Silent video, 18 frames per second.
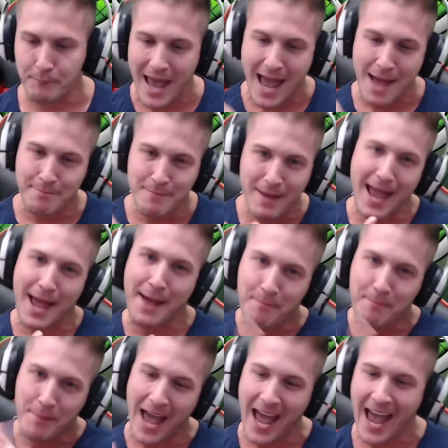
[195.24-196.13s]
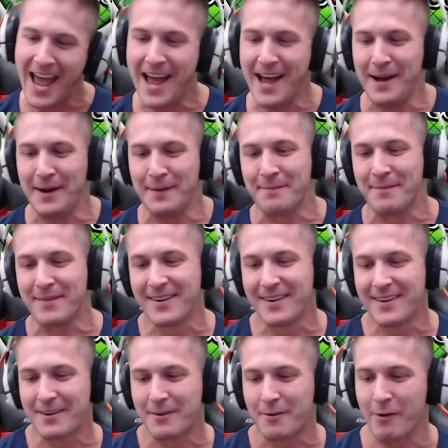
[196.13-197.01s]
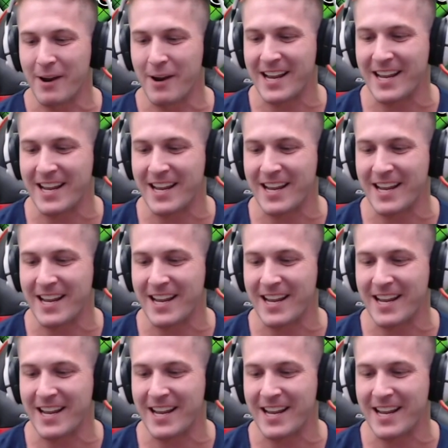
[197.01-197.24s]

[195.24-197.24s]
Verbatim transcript: bam, bam, bam! We